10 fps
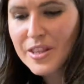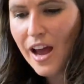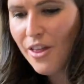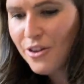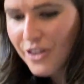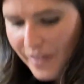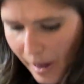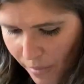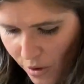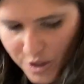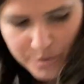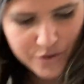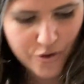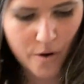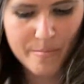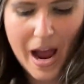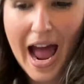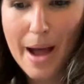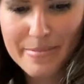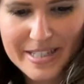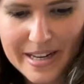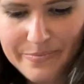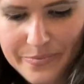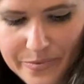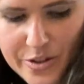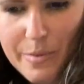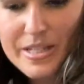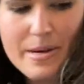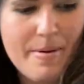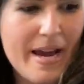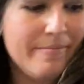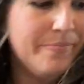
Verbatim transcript: The other thing that I bought was from Amazon. So that was eBay.